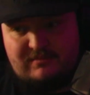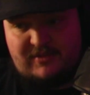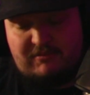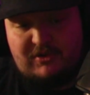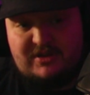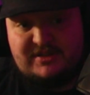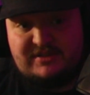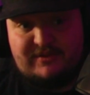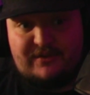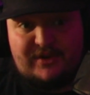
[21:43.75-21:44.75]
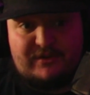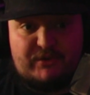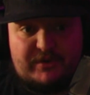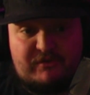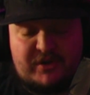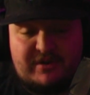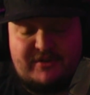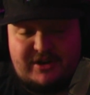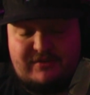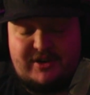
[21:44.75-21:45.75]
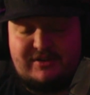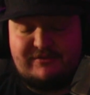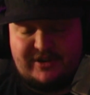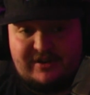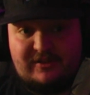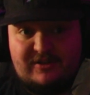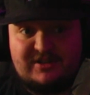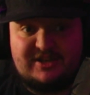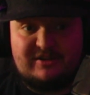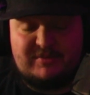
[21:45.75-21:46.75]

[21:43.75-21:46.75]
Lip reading: I was for a very, very, very, very, very, very long time.